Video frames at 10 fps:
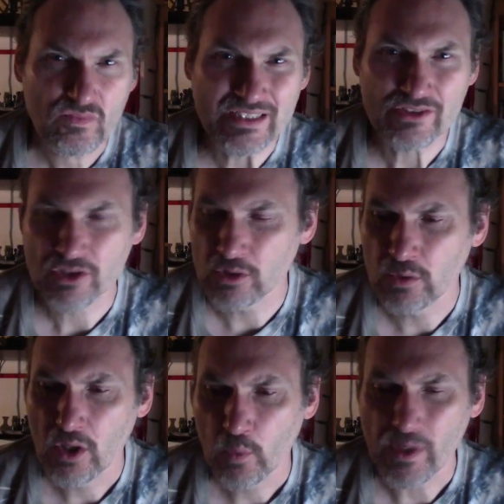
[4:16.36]
So
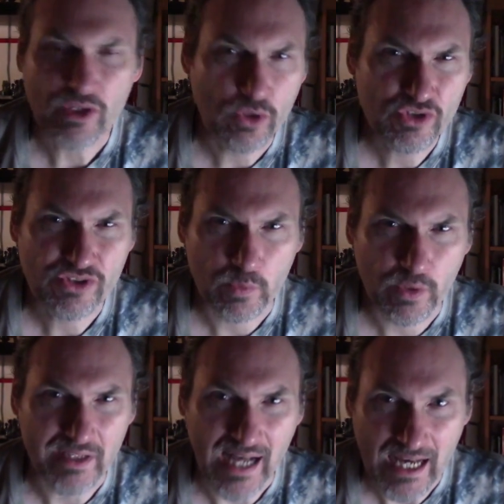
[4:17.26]
we use the
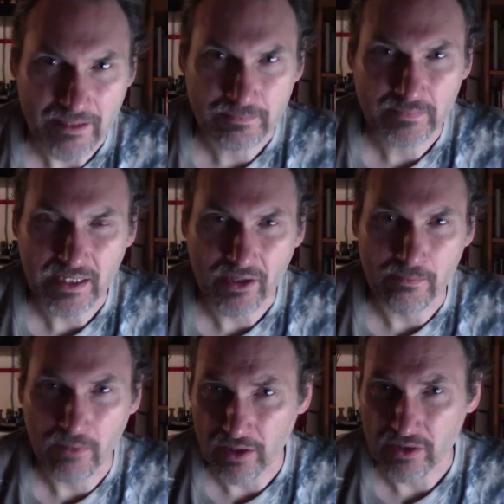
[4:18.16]
word atom in our
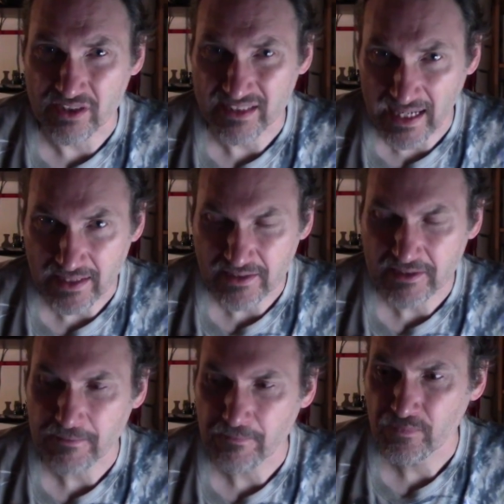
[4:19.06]
modern
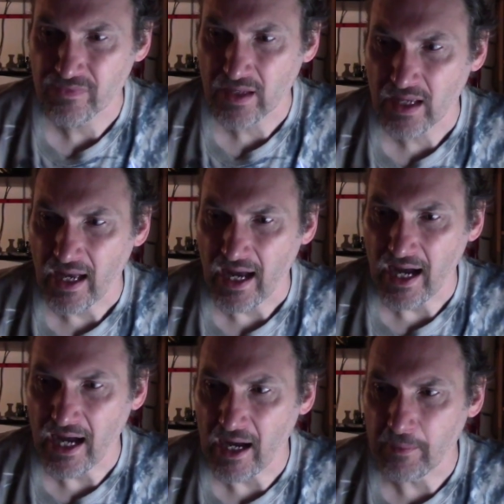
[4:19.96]
science.
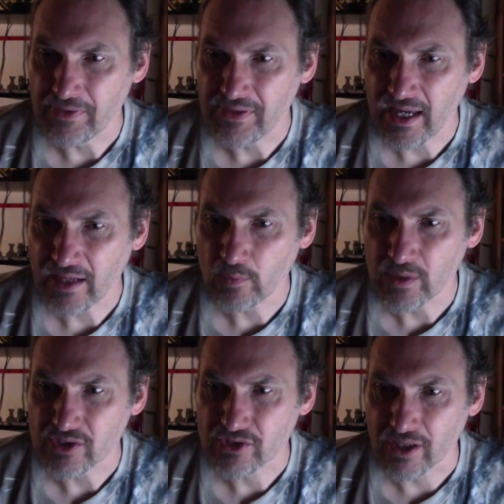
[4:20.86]
But then we
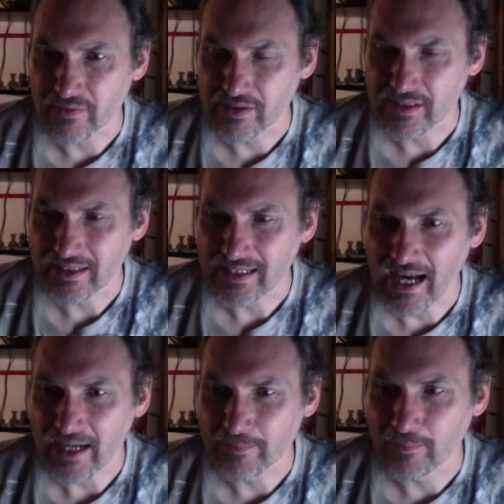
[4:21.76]
discovered that the
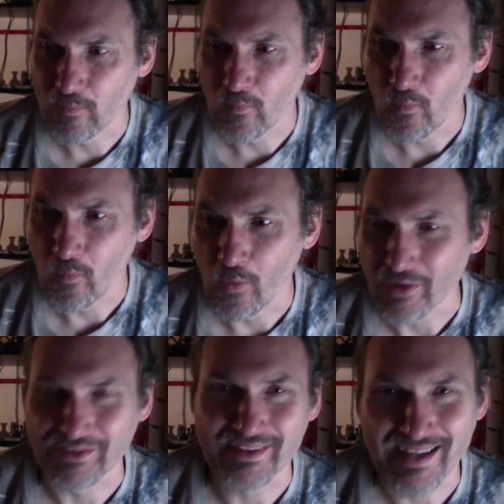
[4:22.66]
atom
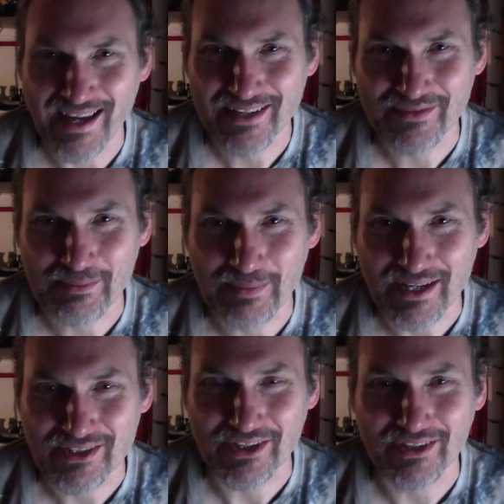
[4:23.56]
wasn't the end of the
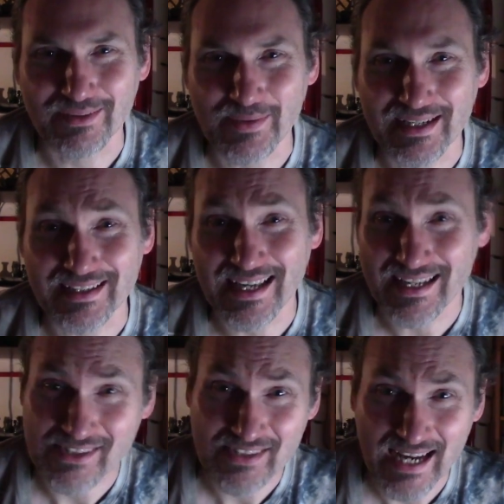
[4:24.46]
picture. We could get
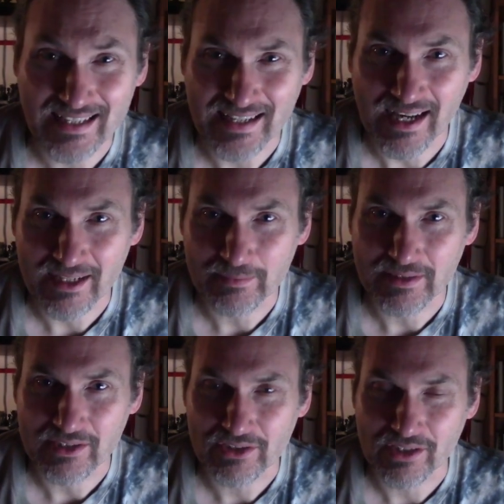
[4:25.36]
inside the atom and
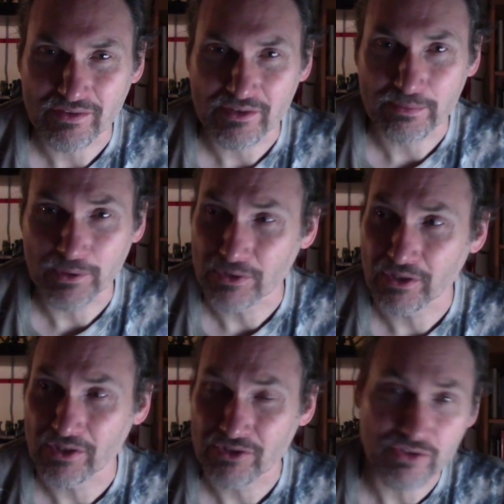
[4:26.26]
discover the
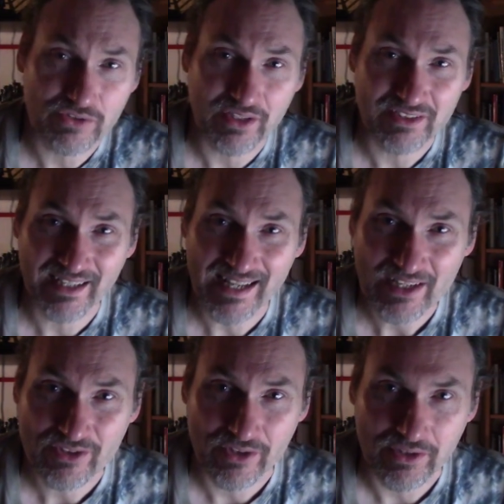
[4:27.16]
protons, neutrons and
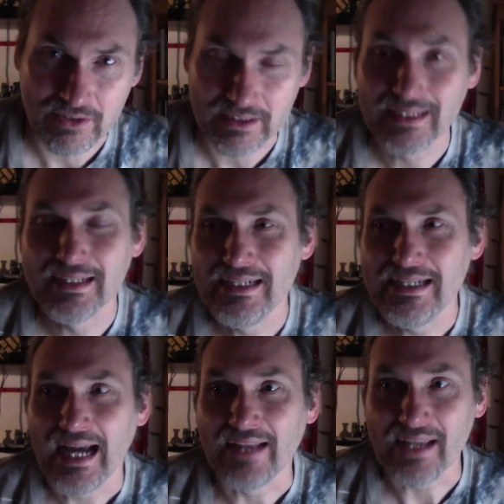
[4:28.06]
electrons.
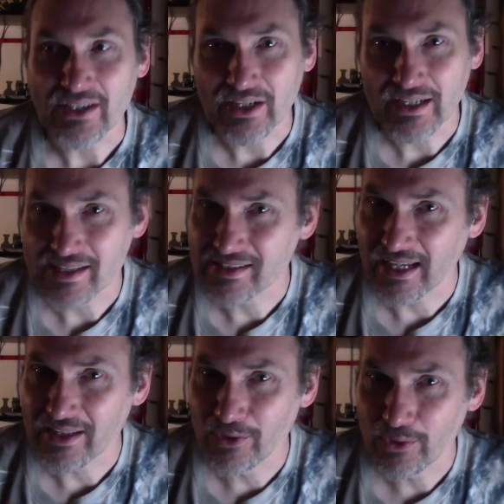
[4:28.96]
And then you can get
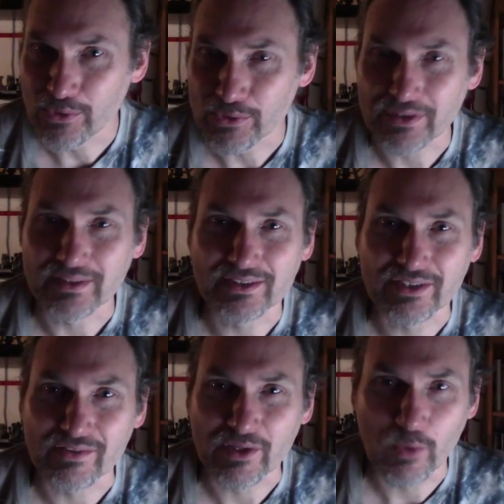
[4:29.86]
inside those and
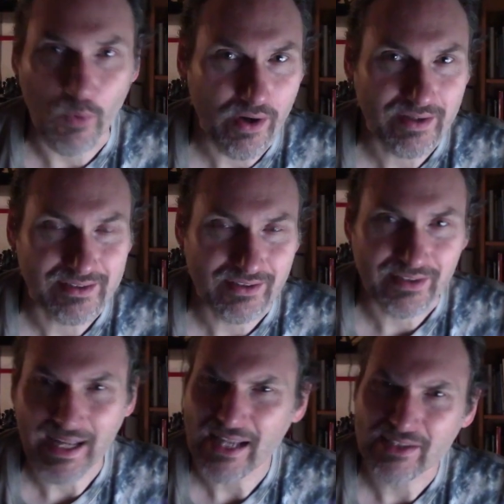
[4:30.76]
discover quarks and all
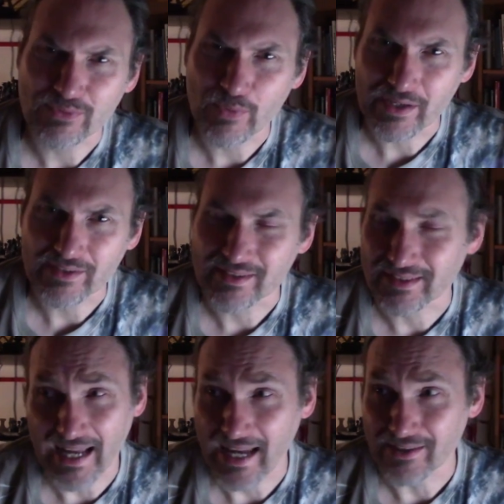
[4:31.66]
kinds of weirdness that
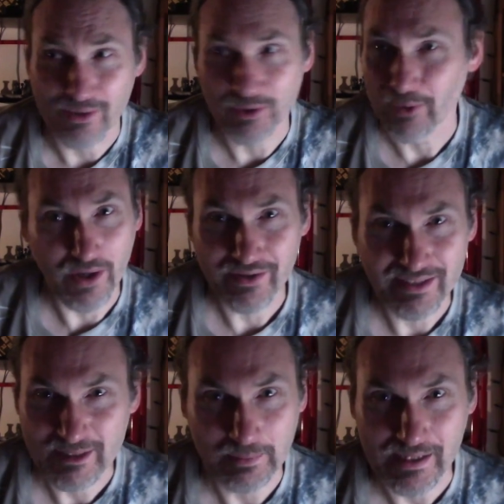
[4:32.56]
I don't know how to
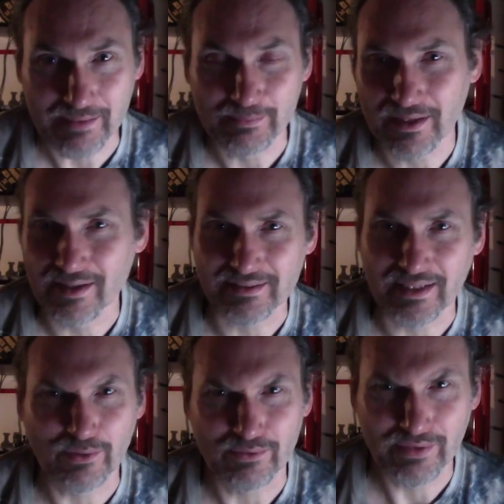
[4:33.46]
explain because I
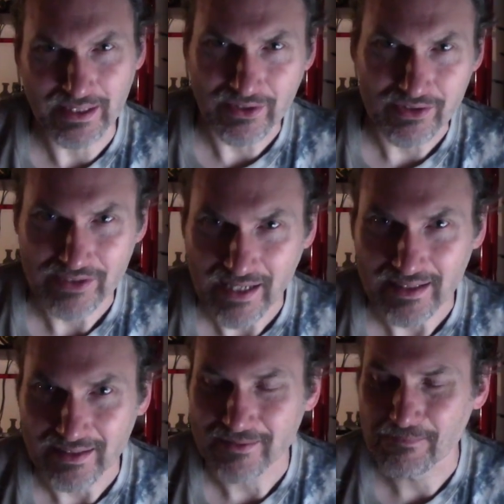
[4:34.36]
don't really understand
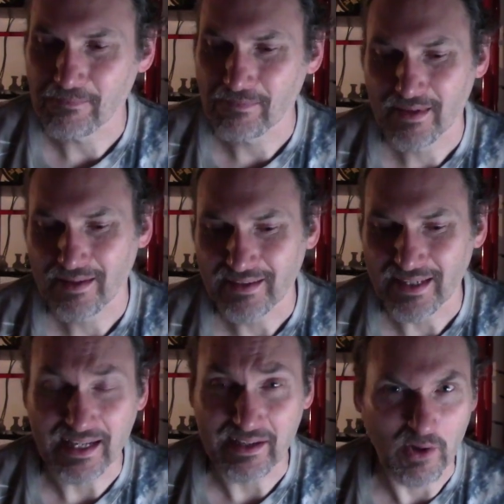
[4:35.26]
it.
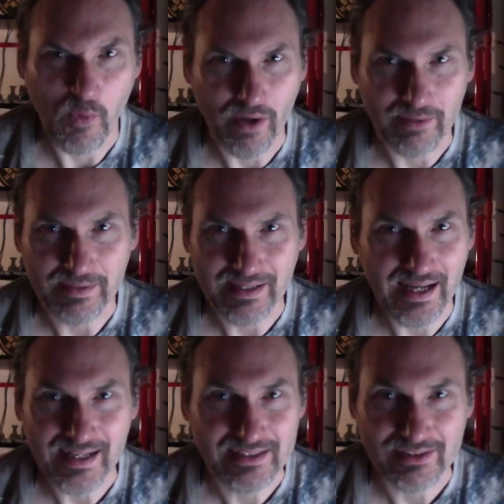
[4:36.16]
Get into quantum
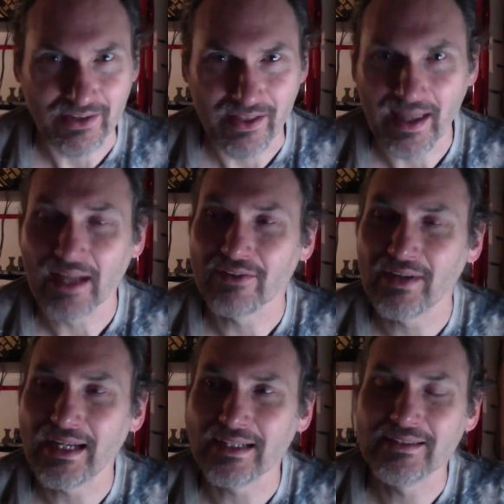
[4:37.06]
mechanics and all that,
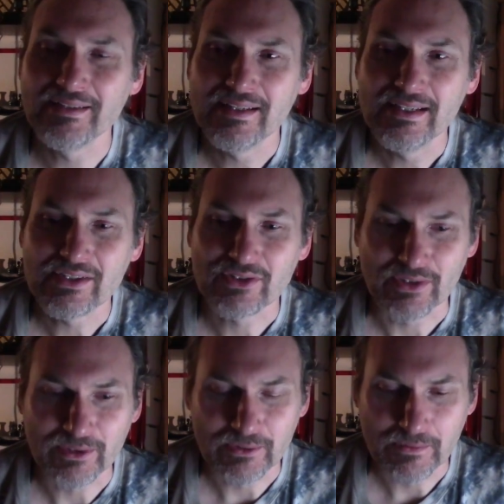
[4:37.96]
right?
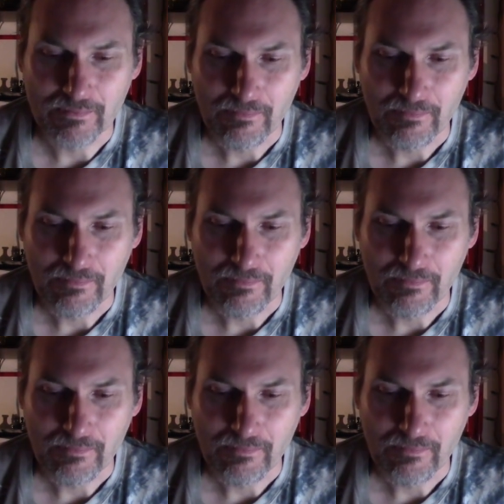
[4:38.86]
So